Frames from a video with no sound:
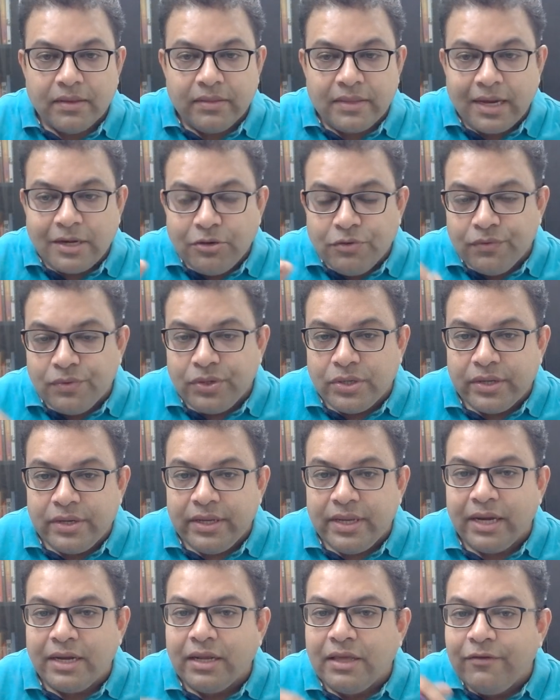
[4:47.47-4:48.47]
that you would
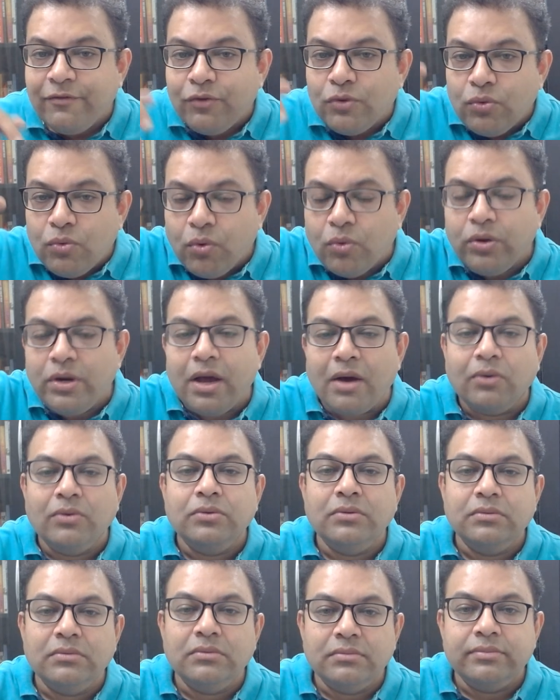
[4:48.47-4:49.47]
create if you go
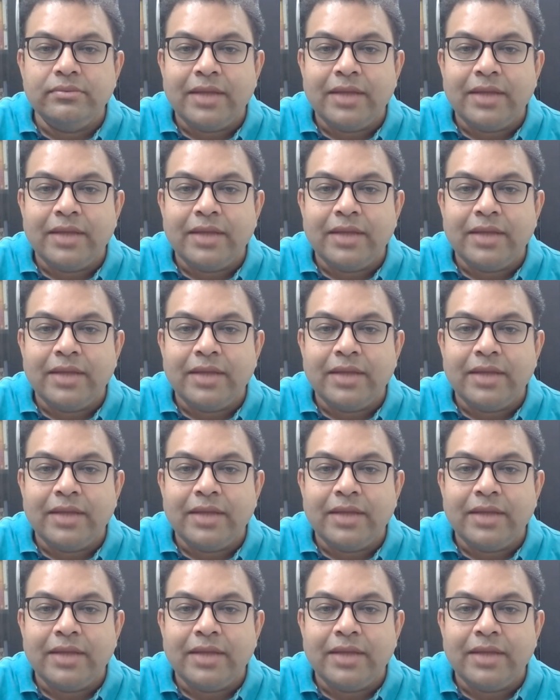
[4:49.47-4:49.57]
down